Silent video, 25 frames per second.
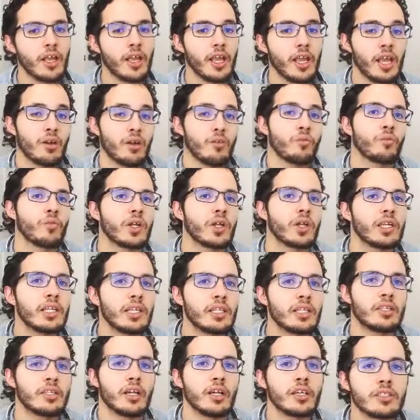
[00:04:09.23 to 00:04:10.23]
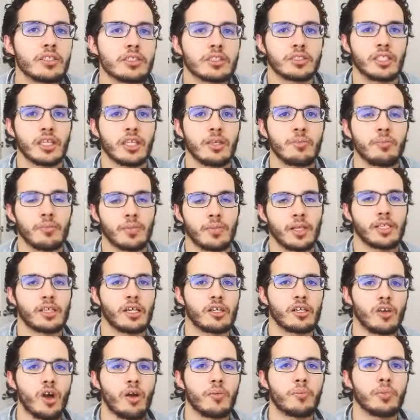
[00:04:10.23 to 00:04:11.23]
it really does seem like a
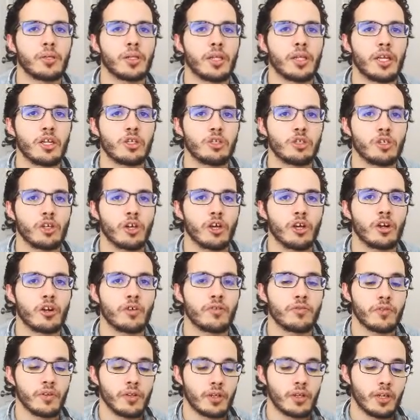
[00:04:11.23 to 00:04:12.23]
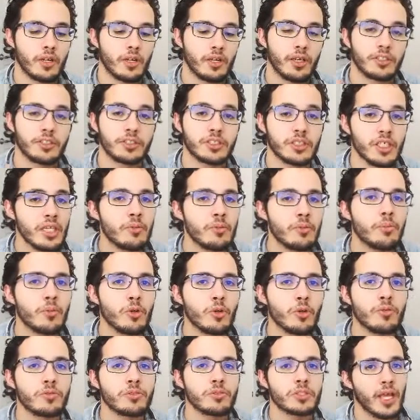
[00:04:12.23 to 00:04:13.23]
combination of Z
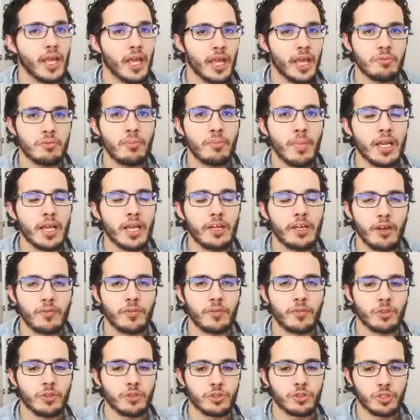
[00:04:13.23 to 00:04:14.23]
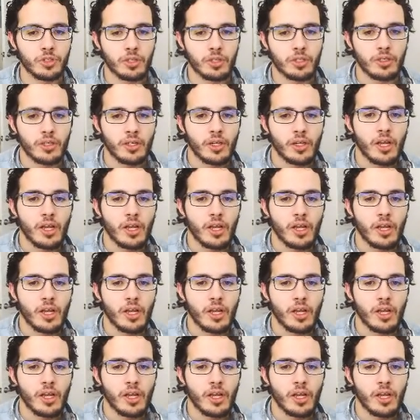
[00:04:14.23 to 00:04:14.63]
moves and Mega Evolution.